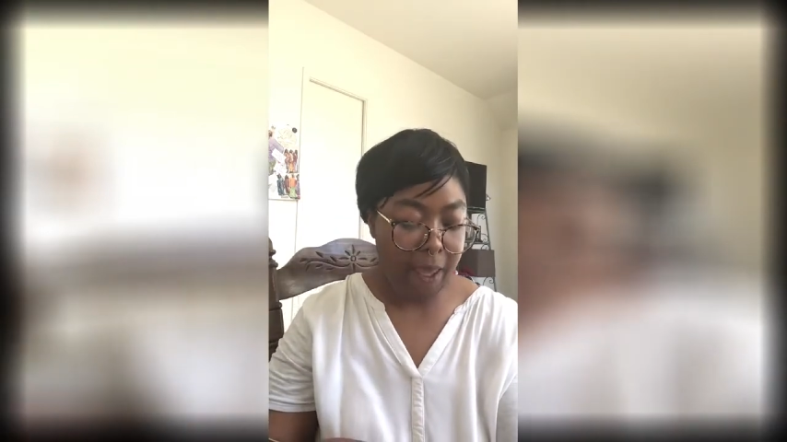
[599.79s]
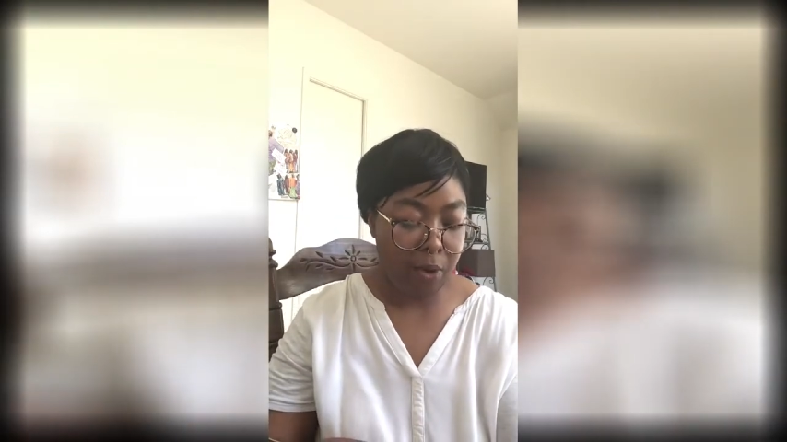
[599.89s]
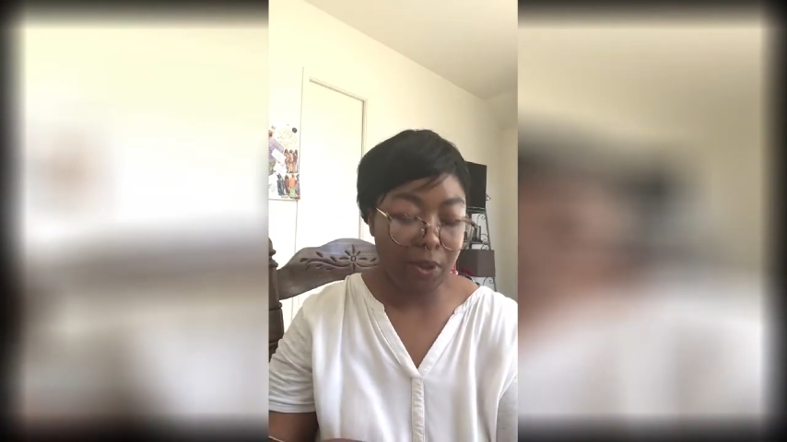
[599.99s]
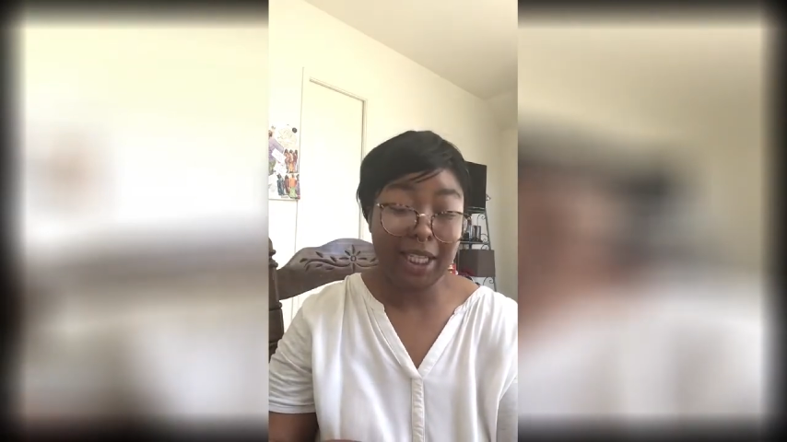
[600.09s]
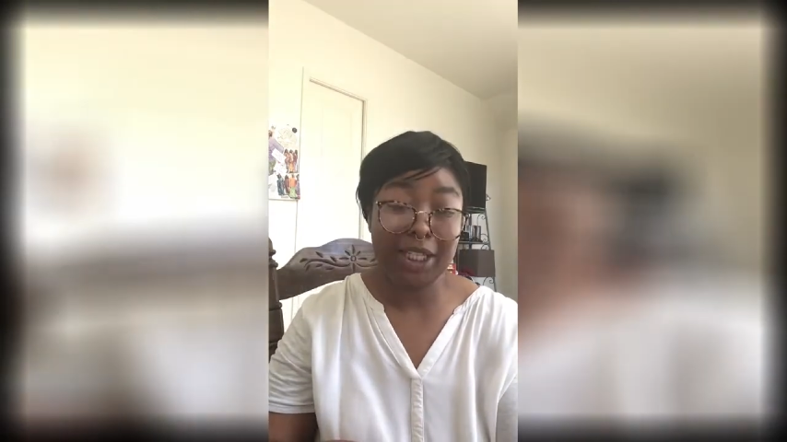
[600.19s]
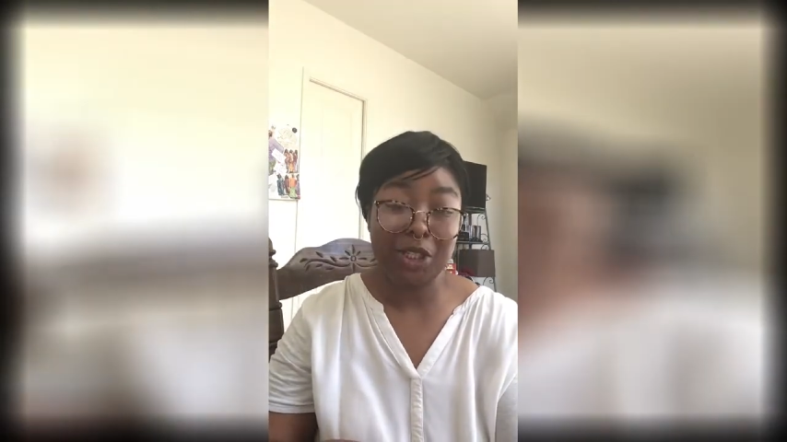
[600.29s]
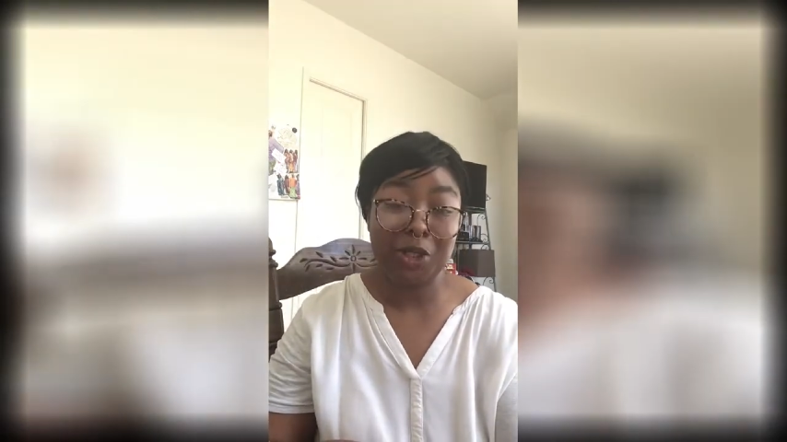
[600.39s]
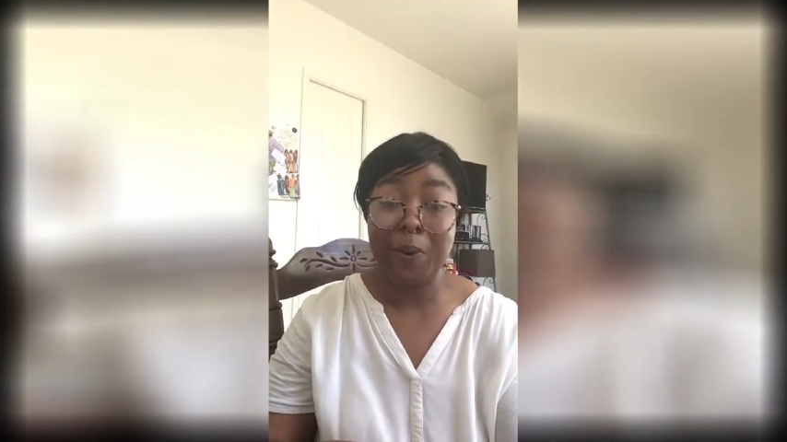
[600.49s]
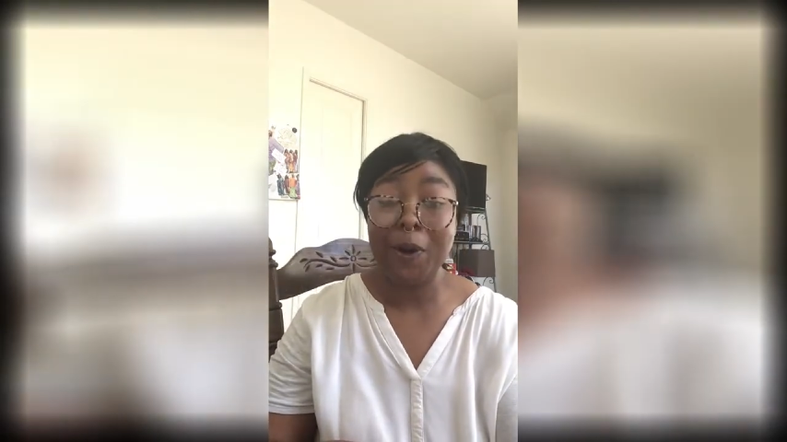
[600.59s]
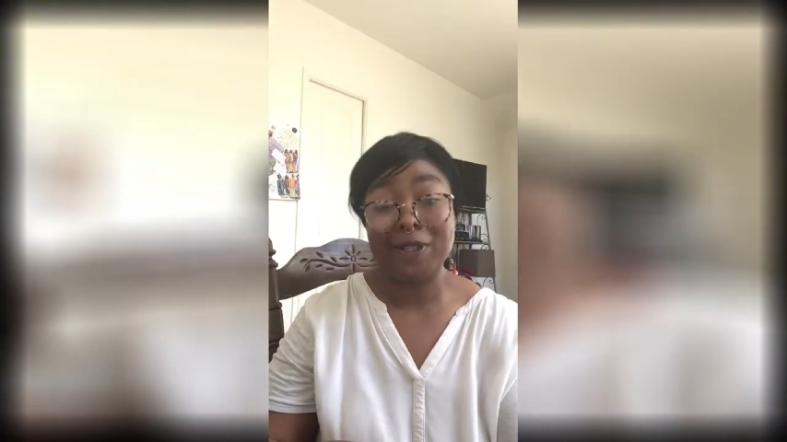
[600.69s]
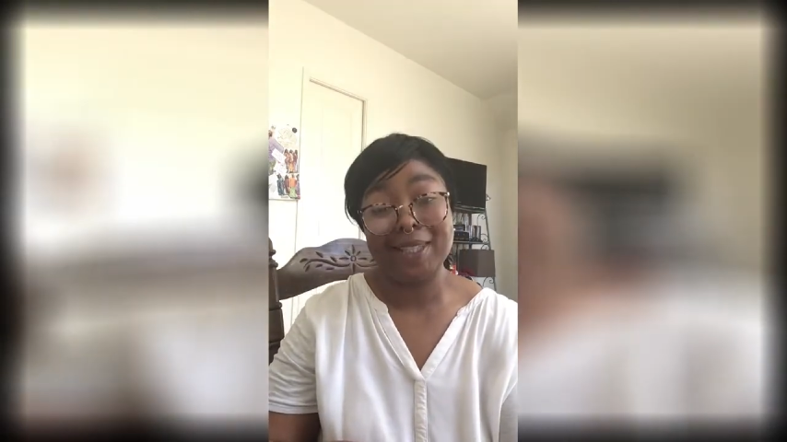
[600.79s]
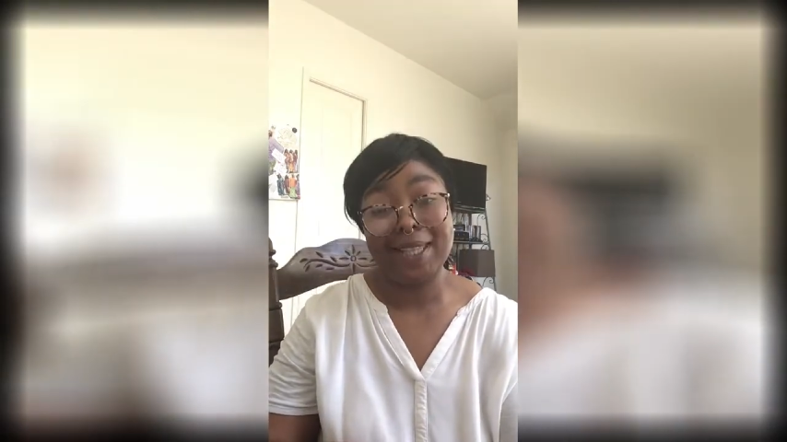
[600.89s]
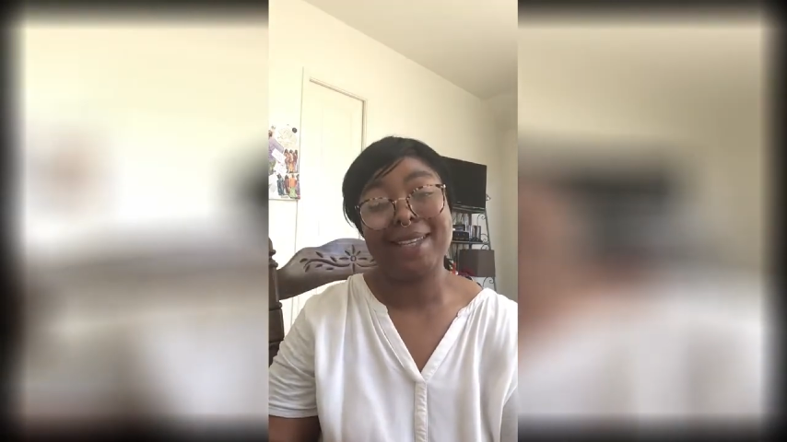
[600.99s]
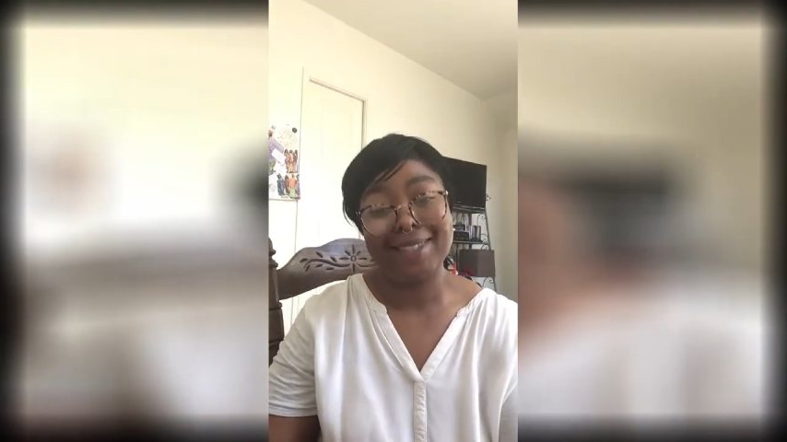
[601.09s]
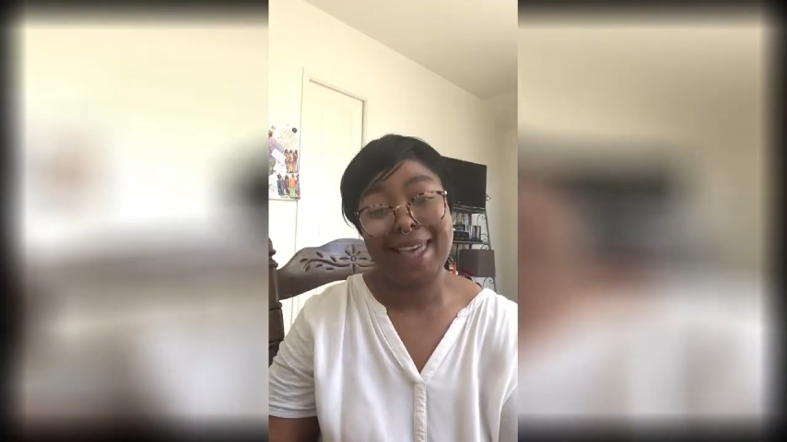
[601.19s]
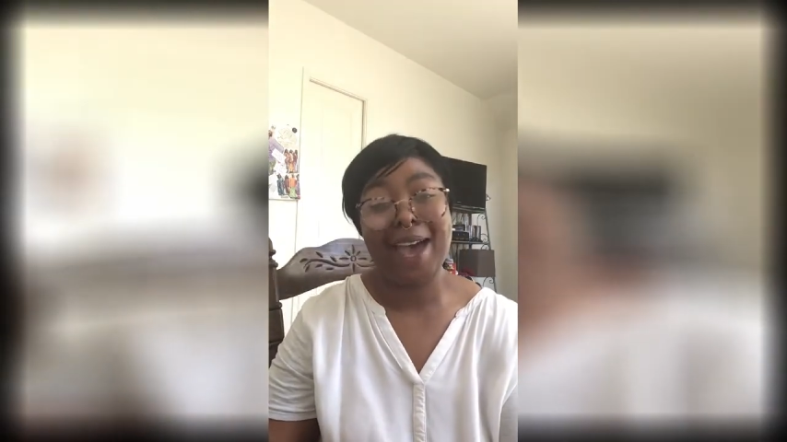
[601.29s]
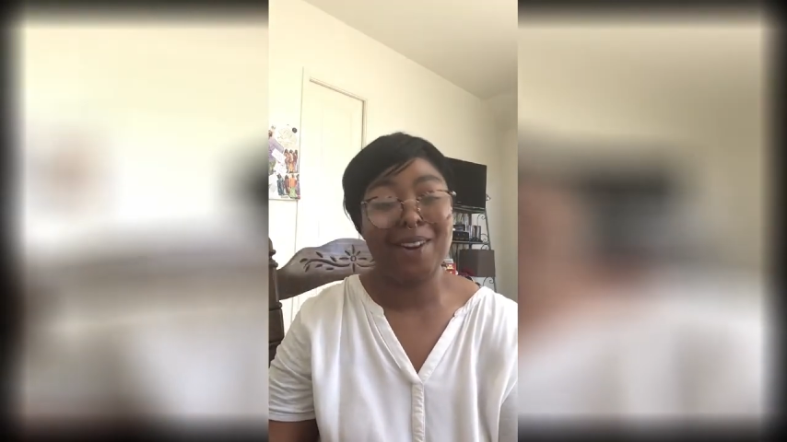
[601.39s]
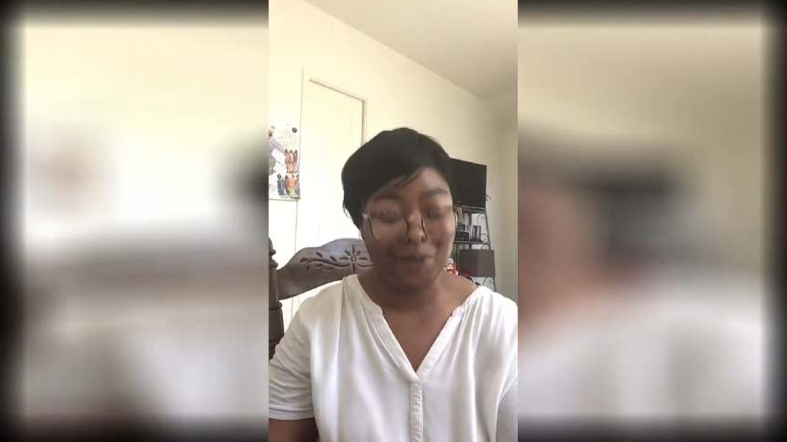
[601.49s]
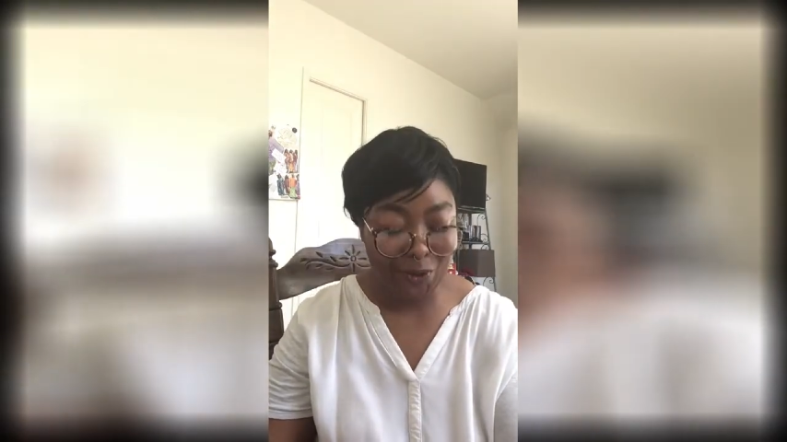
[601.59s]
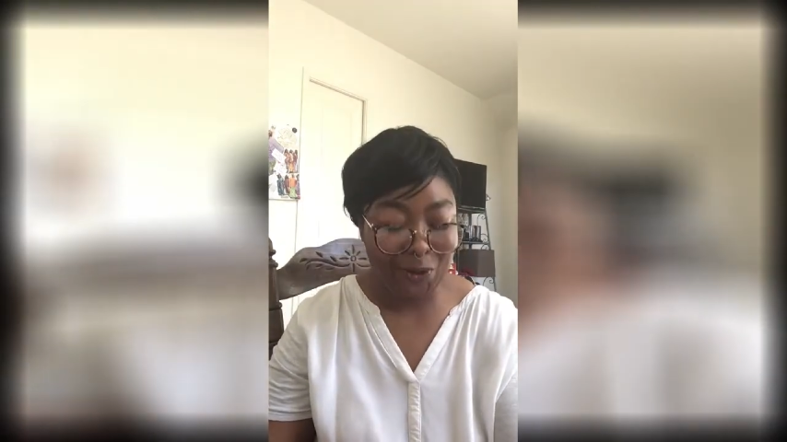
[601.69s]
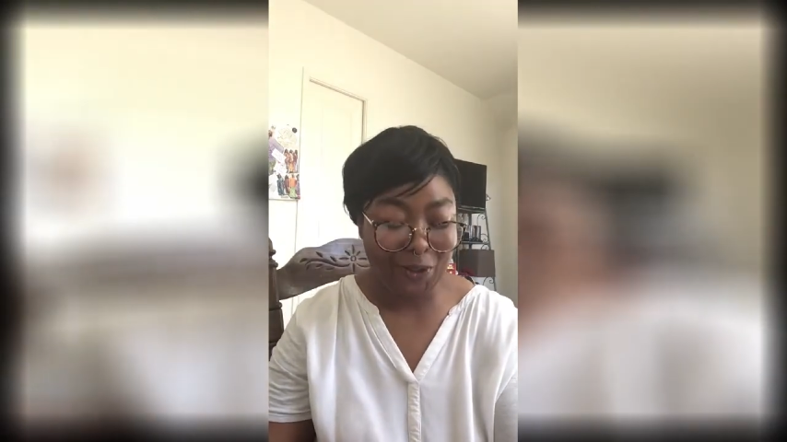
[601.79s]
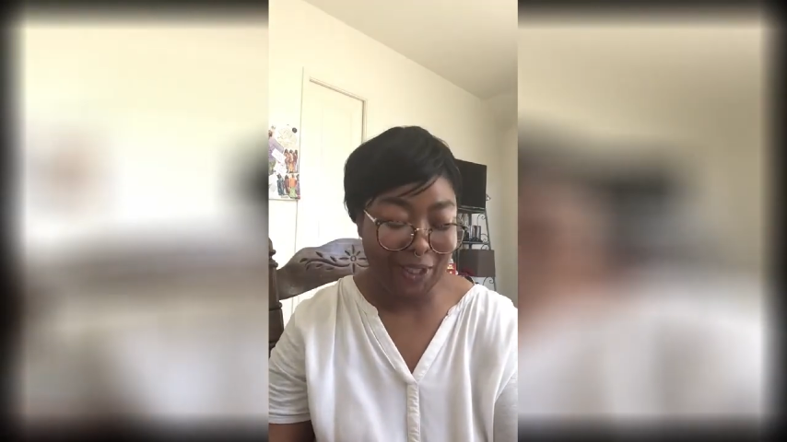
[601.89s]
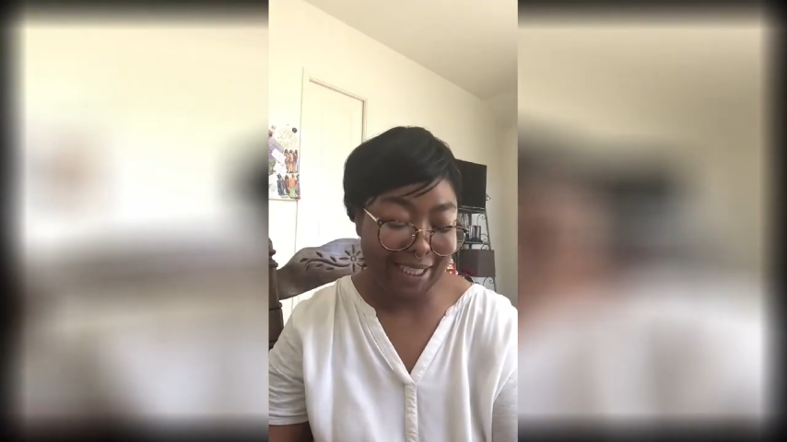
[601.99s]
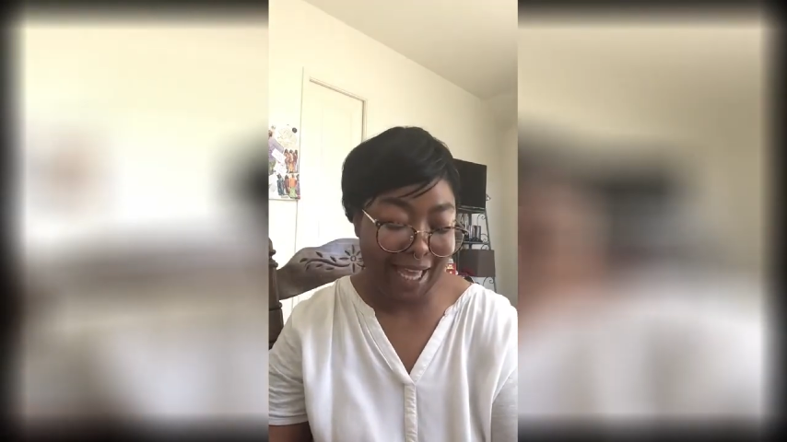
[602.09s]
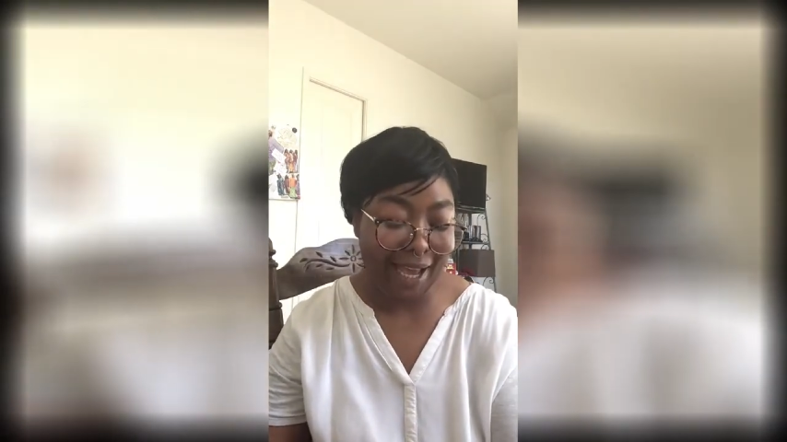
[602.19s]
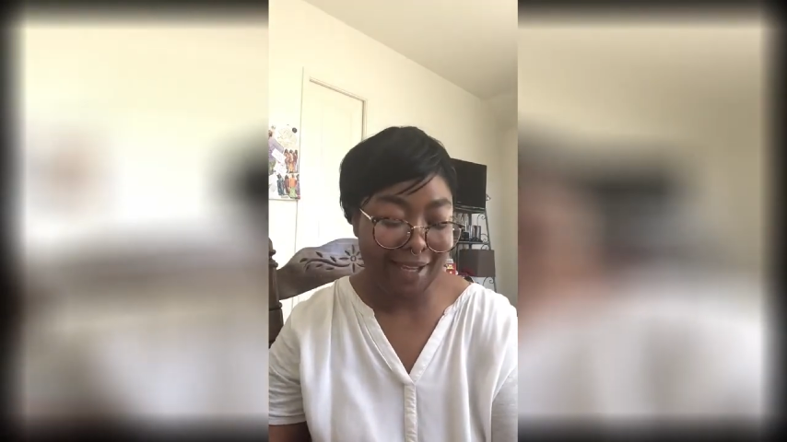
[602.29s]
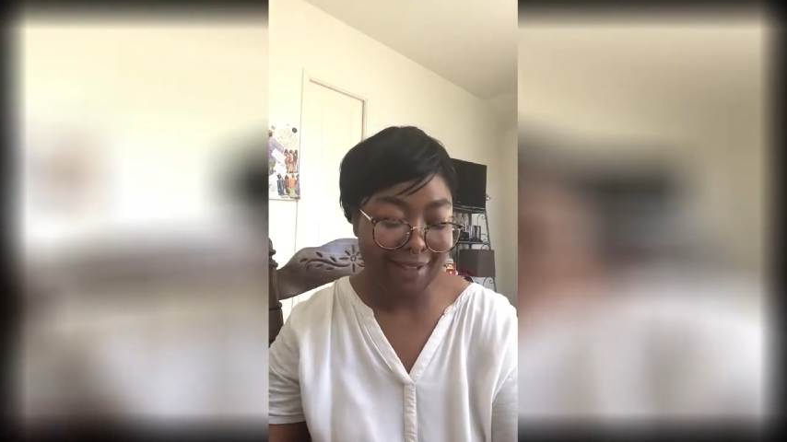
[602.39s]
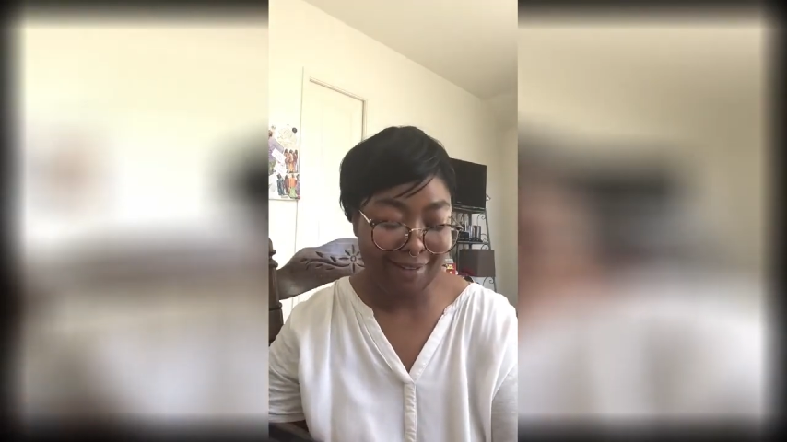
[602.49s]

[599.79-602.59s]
Relinda Sparks likes that rule a lot.